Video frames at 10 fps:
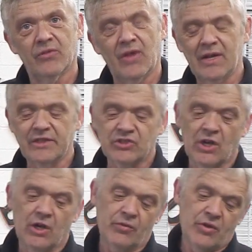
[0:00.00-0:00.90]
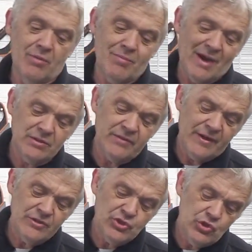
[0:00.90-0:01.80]
That is, the amount of
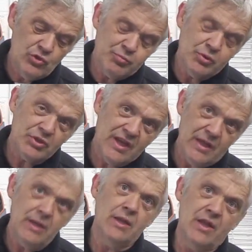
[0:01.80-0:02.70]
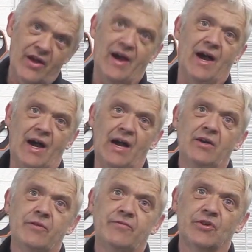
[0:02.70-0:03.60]
energy you put in there
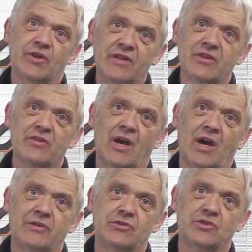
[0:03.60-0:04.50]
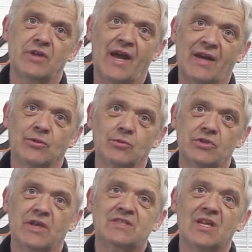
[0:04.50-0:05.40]
for getting the hydrogen
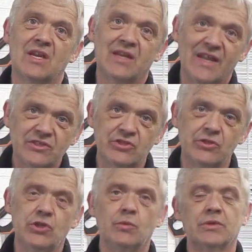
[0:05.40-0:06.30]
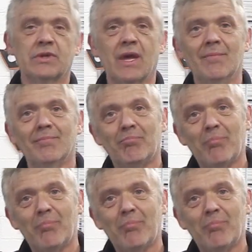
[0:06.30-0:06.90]
out is less than you would get